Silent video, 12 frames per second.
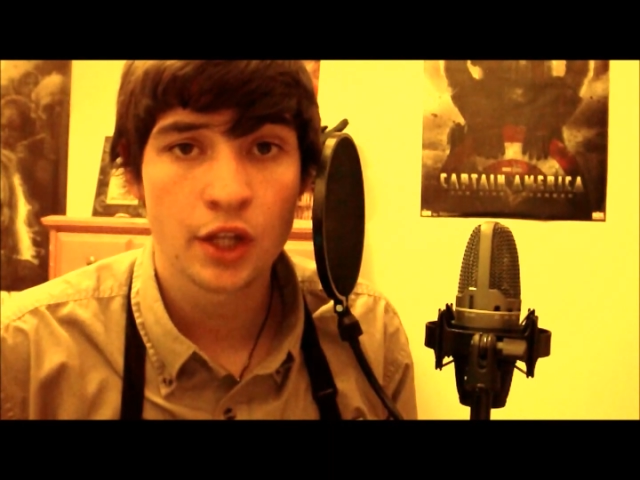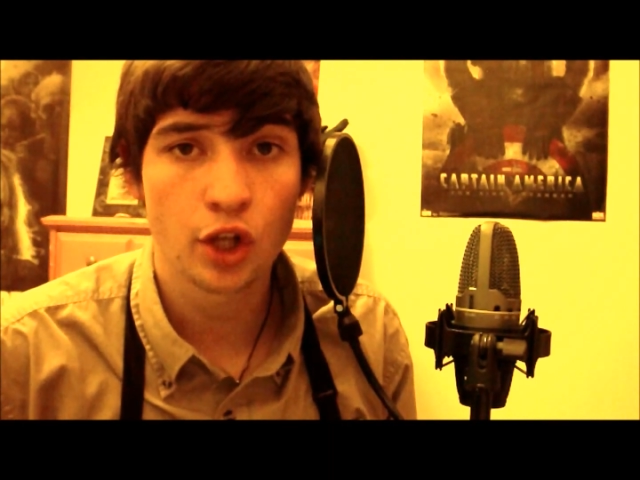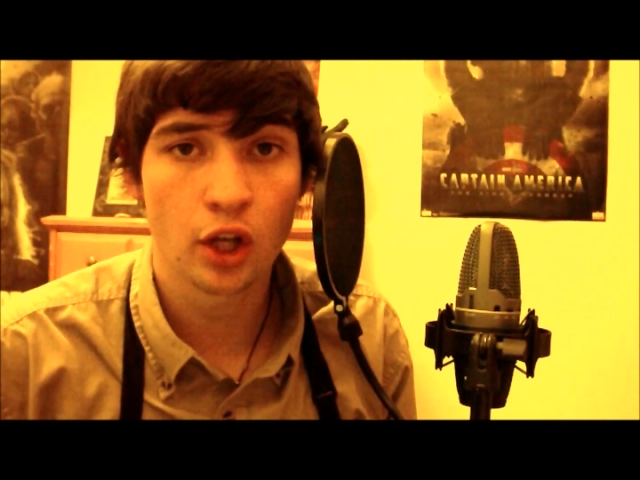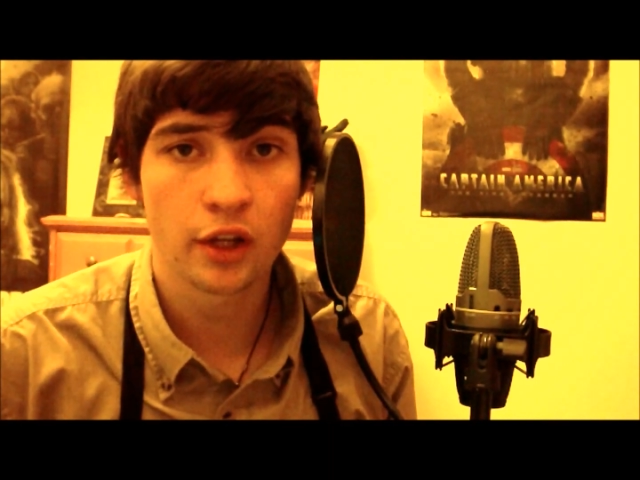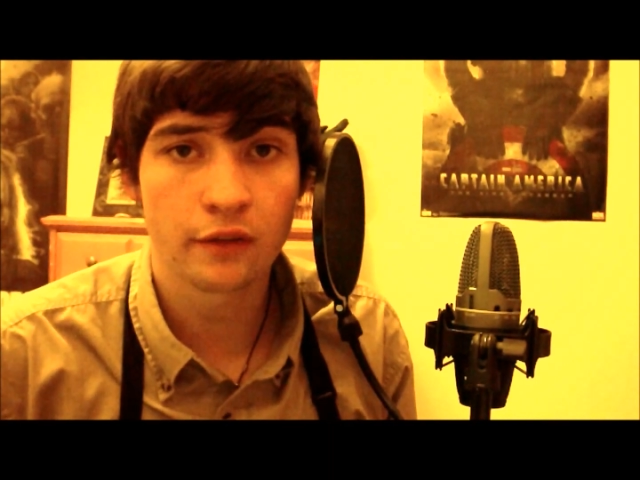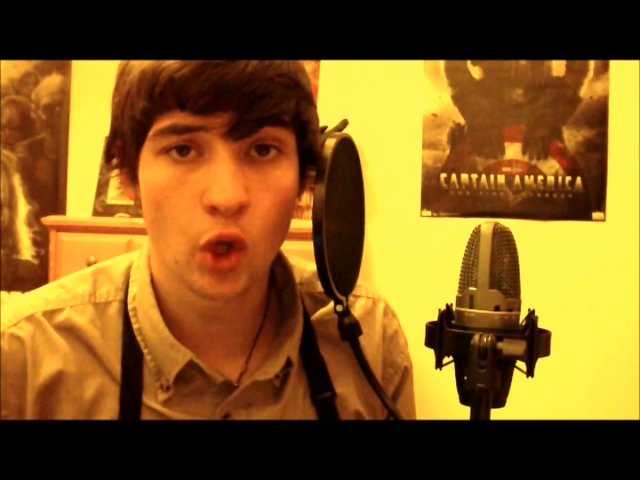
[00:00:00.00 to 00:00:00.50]

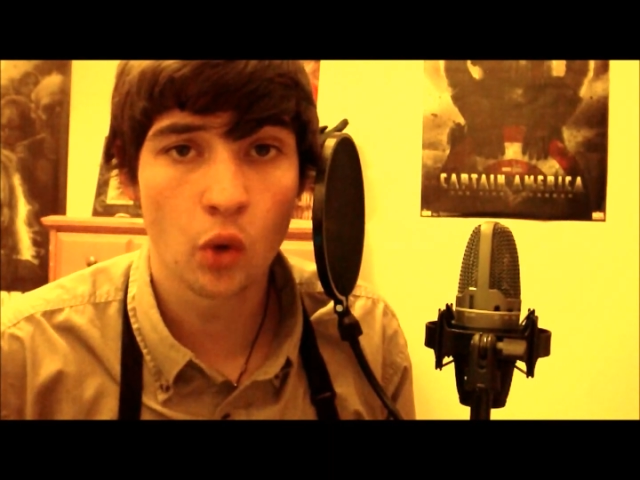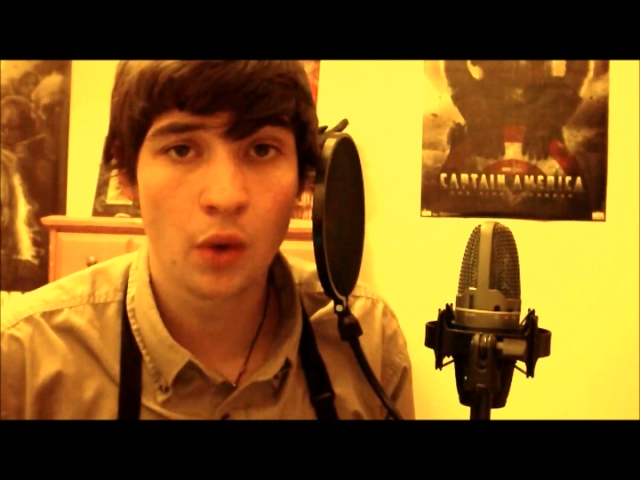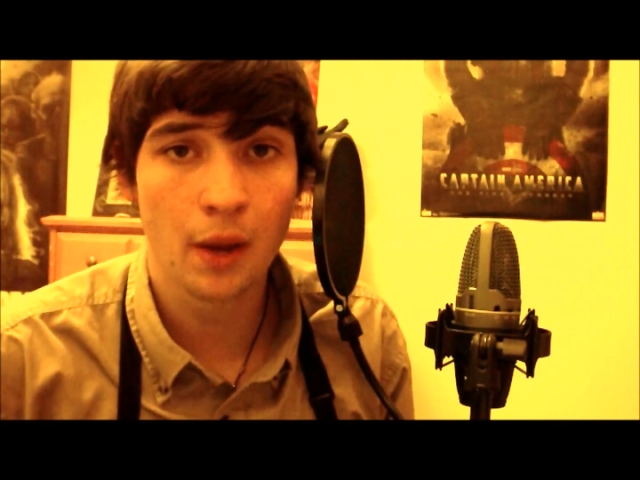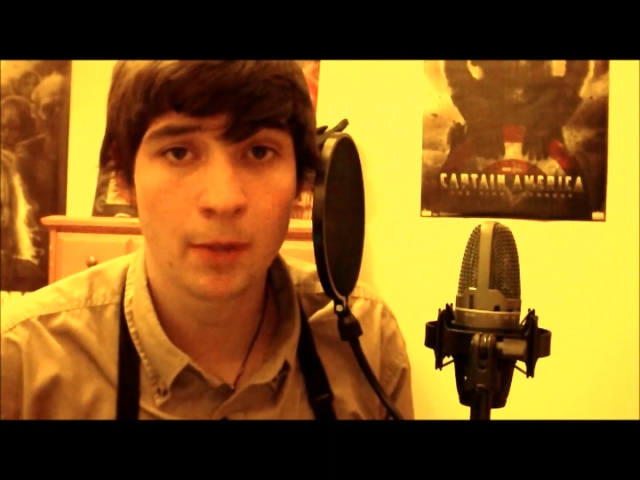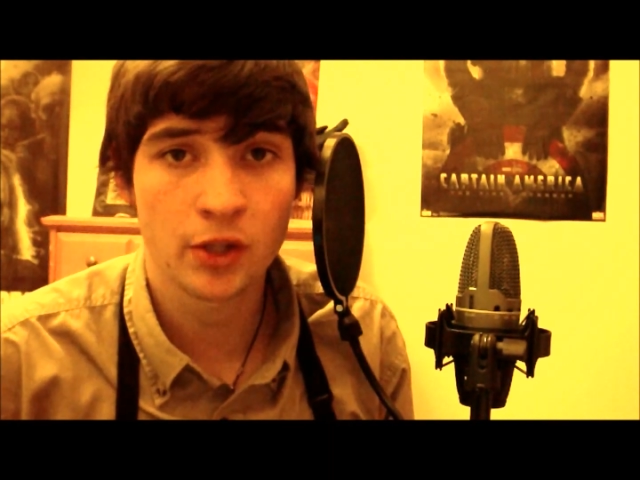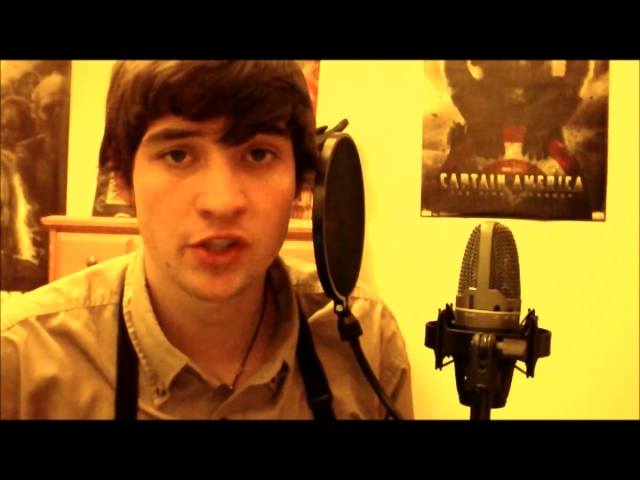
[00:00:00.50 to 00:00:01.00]
y'all don't even know
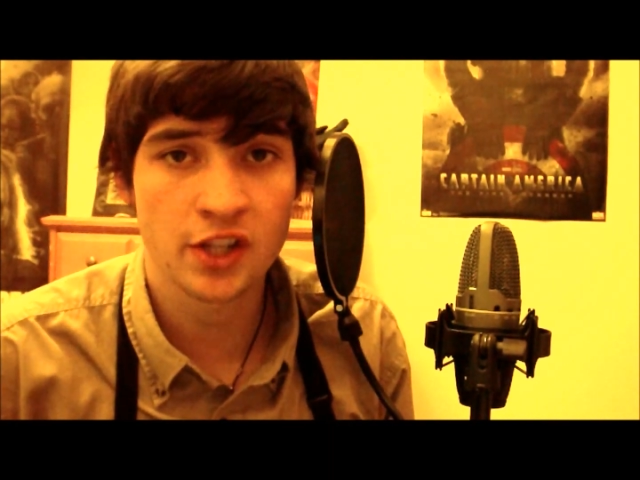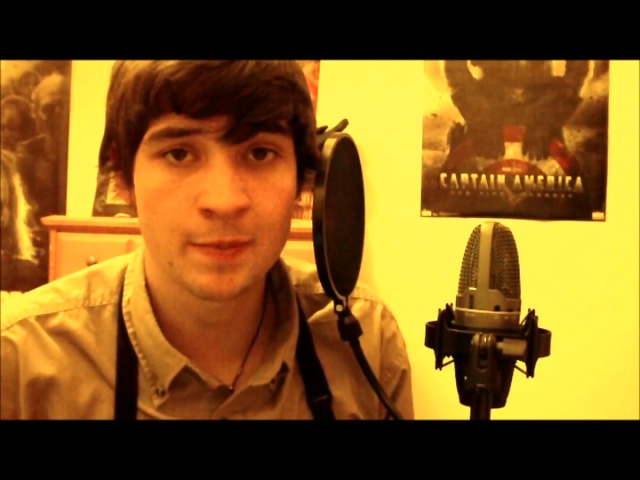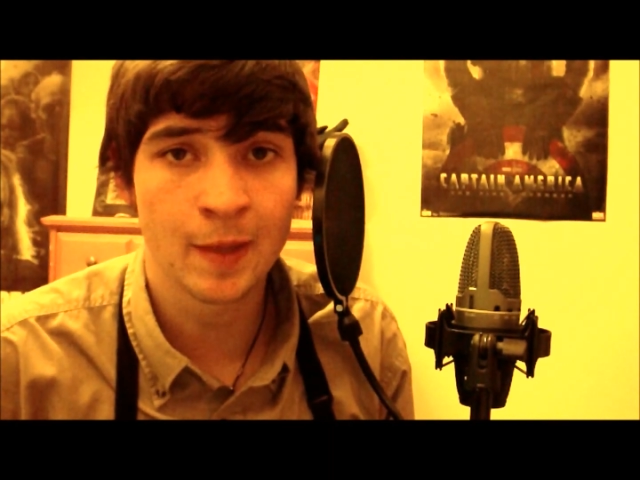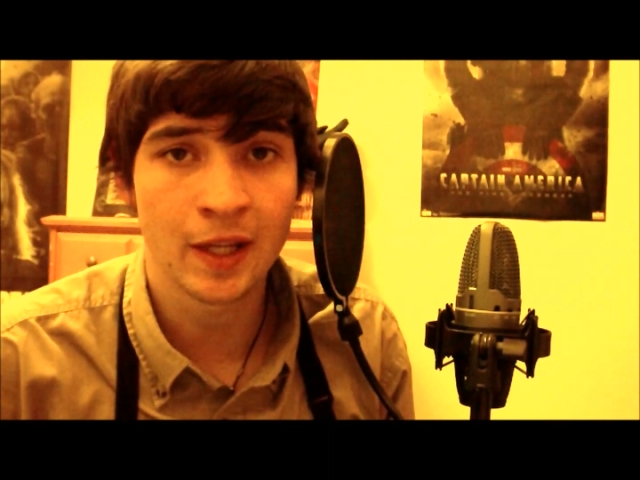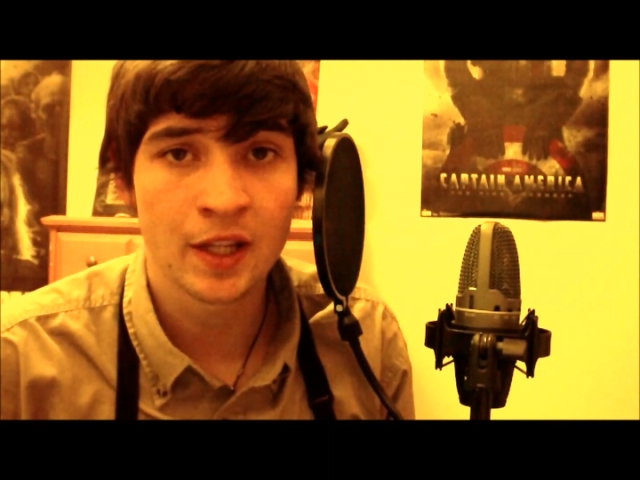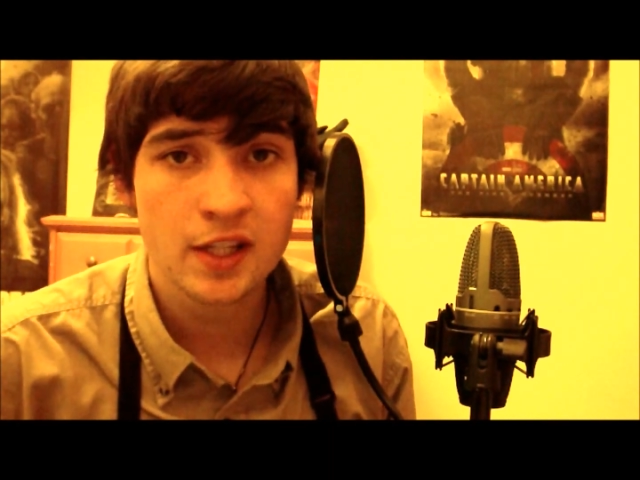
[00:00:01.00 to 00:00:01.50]
how much I
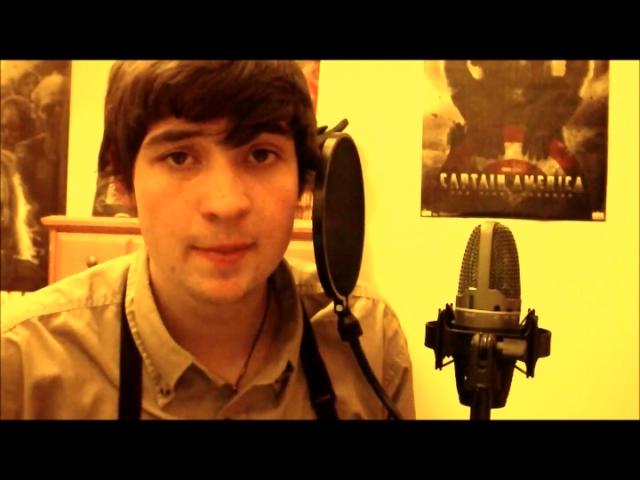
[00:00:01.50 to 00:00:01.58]
spent.